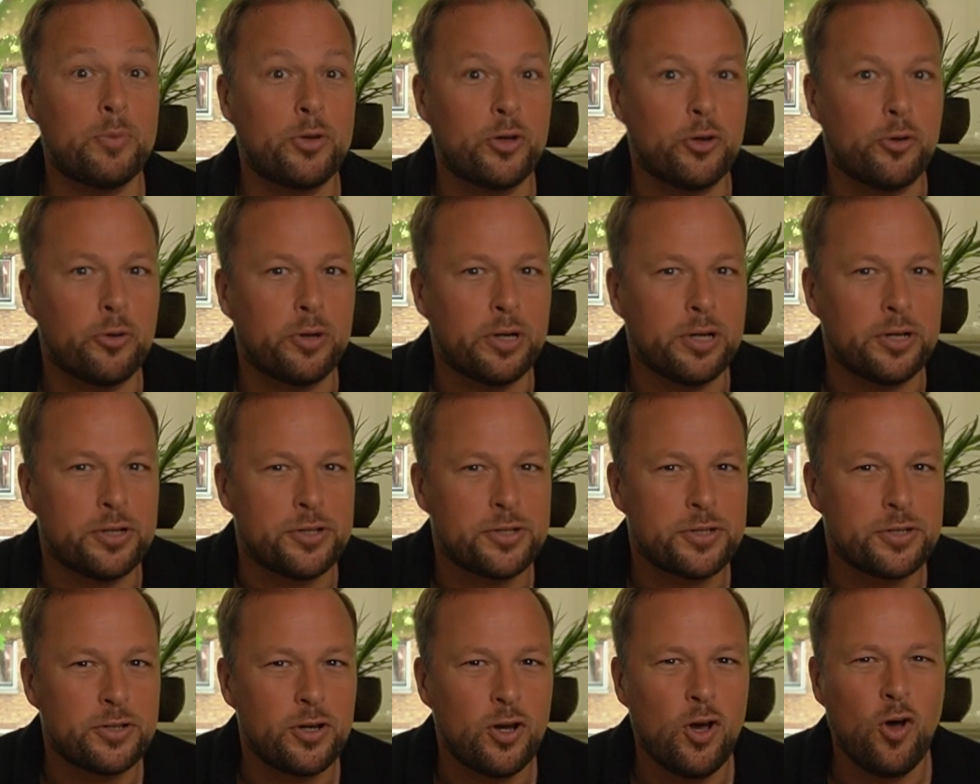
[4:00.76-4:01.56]

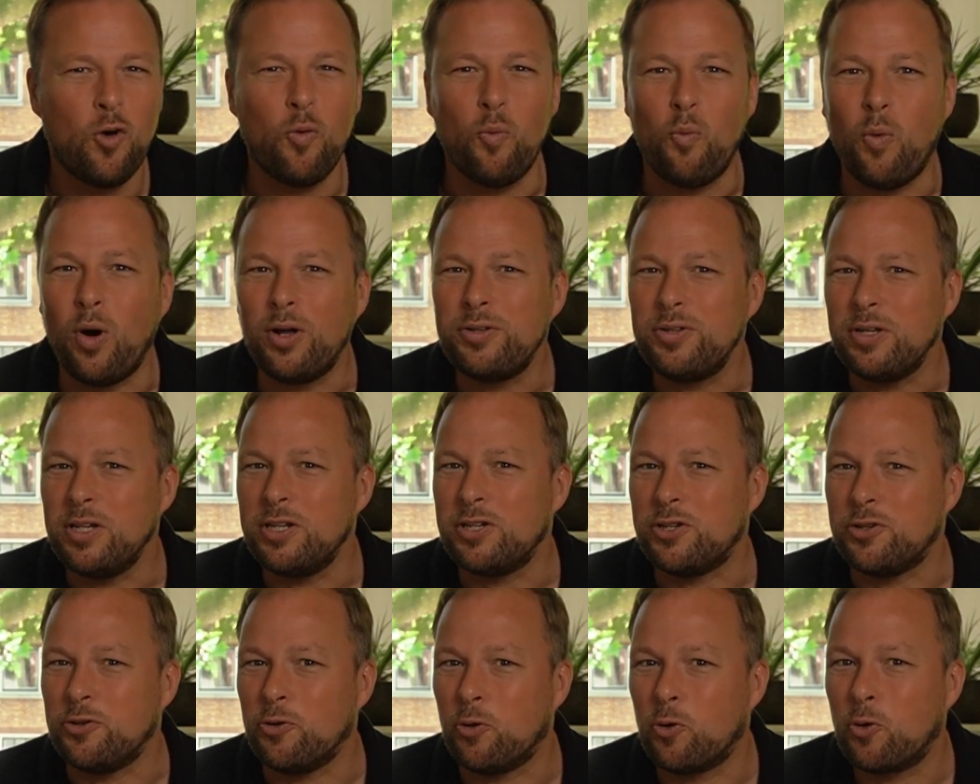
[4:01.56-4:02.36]
curious, what
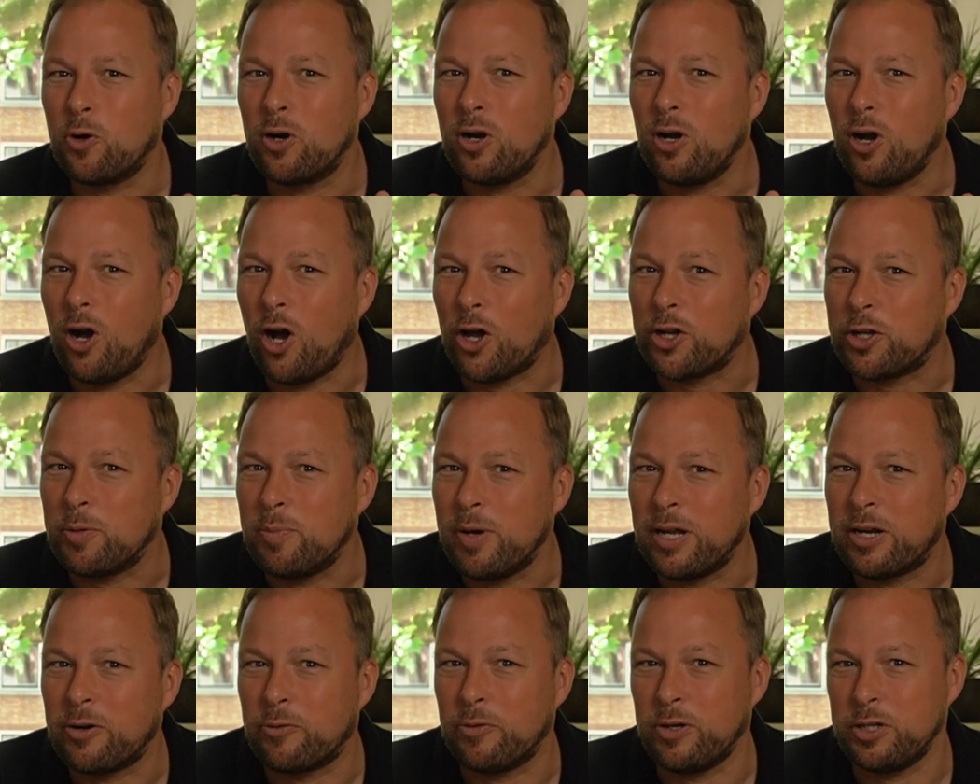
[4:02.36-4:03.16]
is your
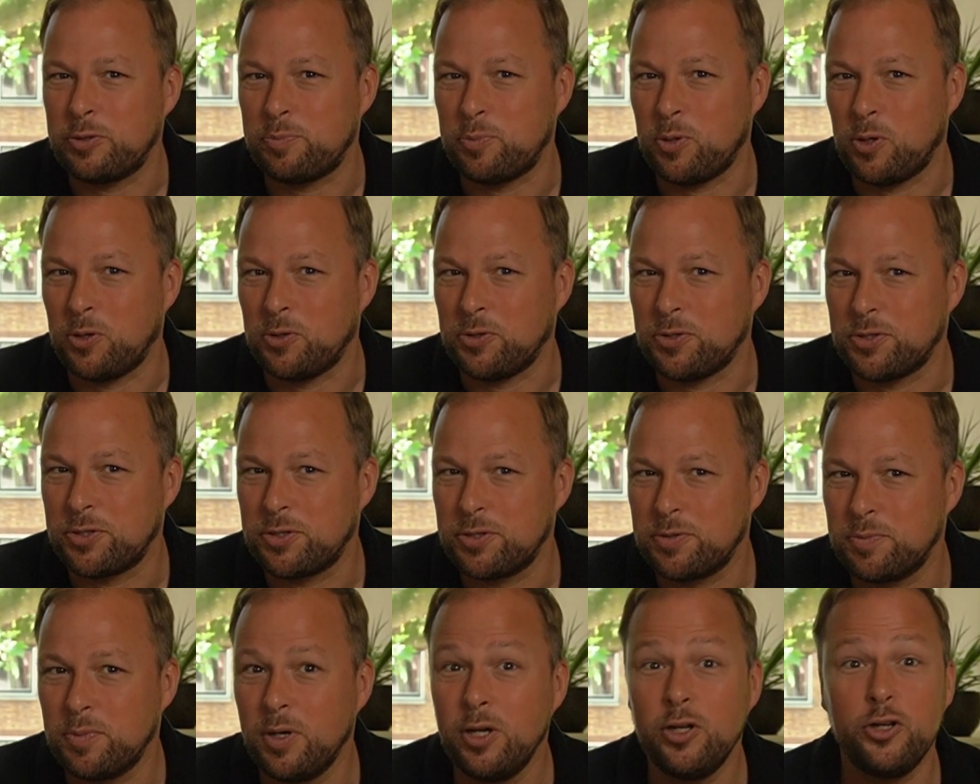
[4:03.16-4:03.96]
automatic response?
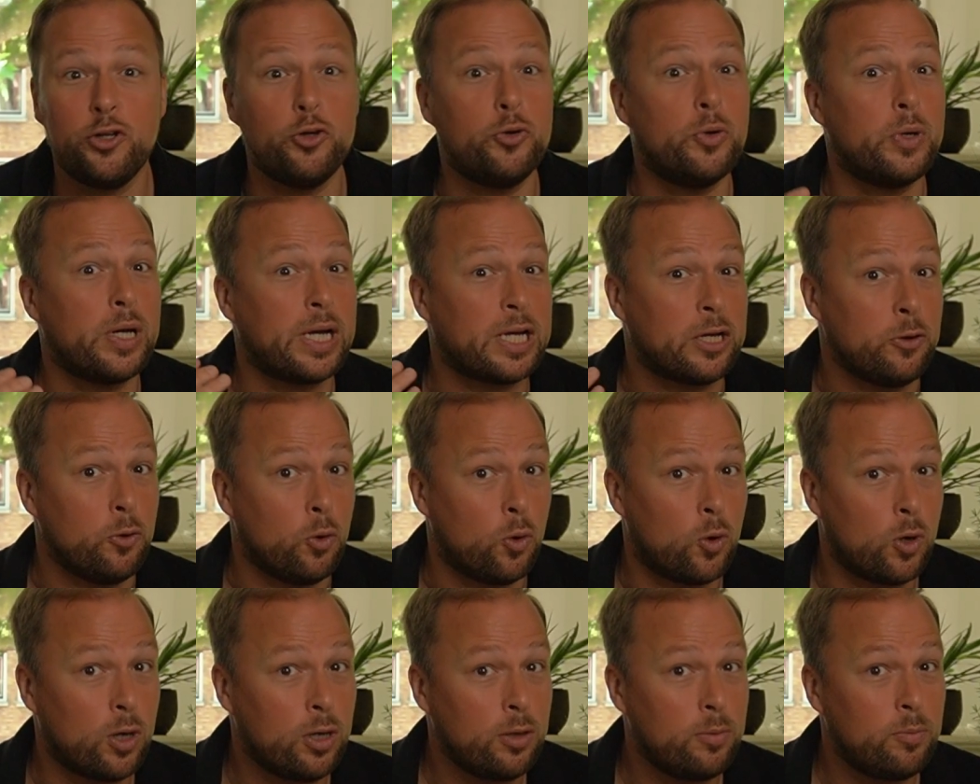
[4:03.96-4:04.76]
Do you
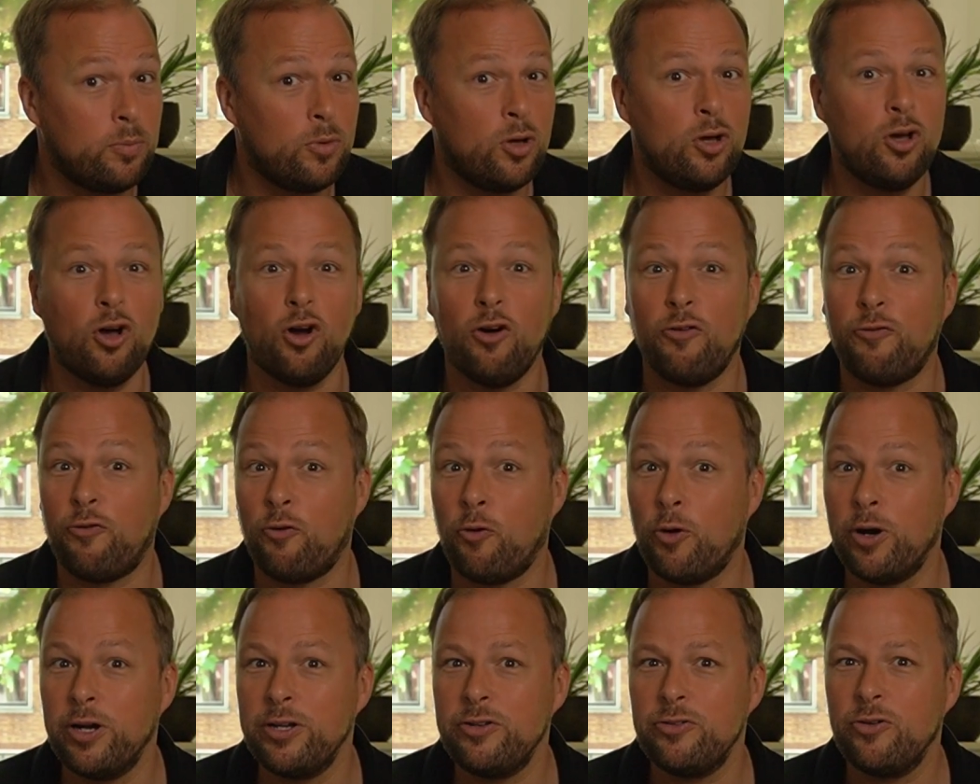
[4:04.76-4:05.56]
ignore,
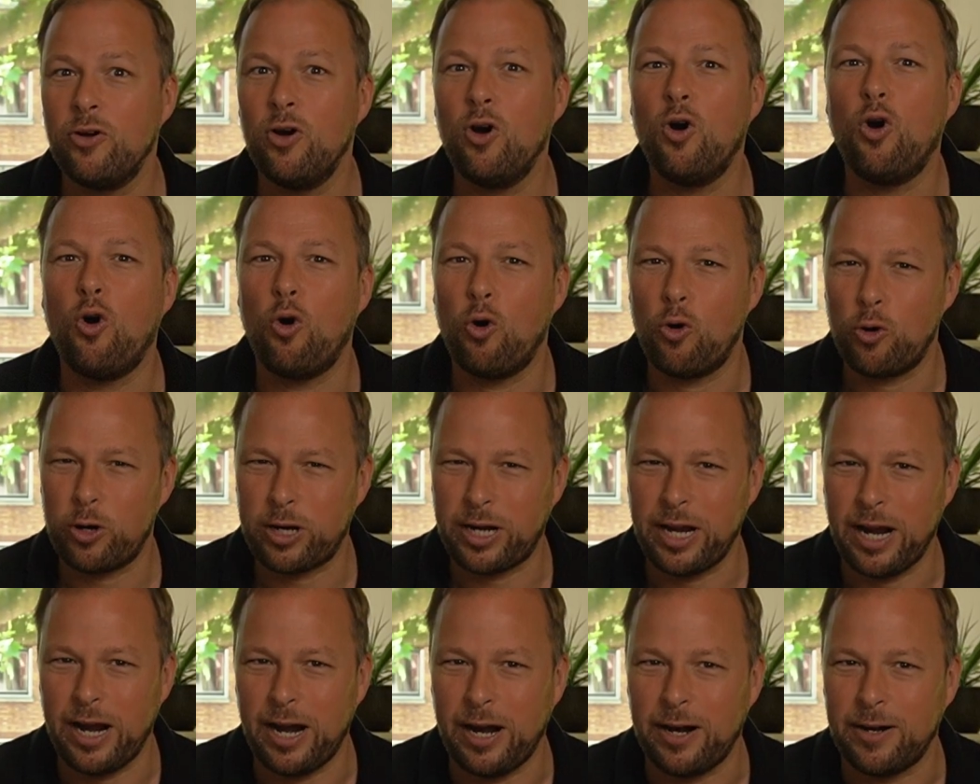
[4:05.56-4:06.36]
avoid or
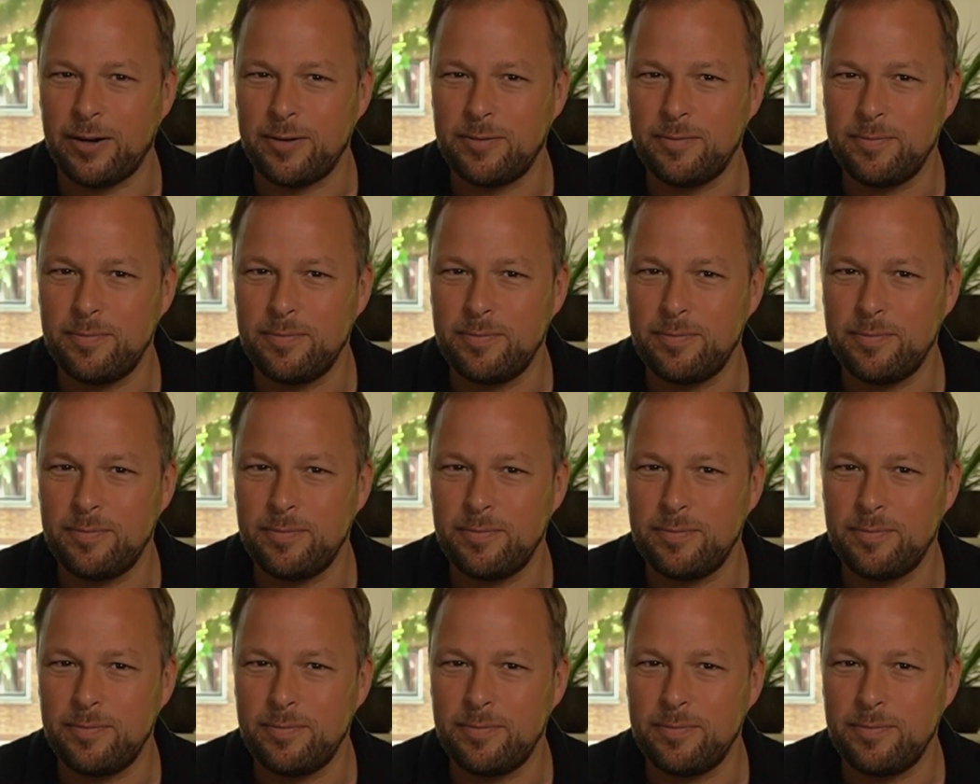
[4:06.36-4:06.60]
care?